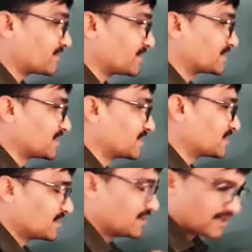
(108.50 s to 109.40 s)
with
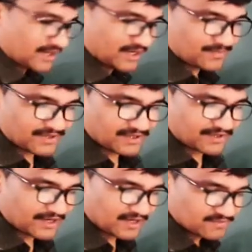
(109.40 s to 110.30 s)
the capital
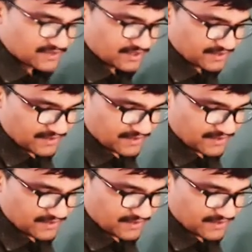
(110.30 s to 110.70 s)
redemption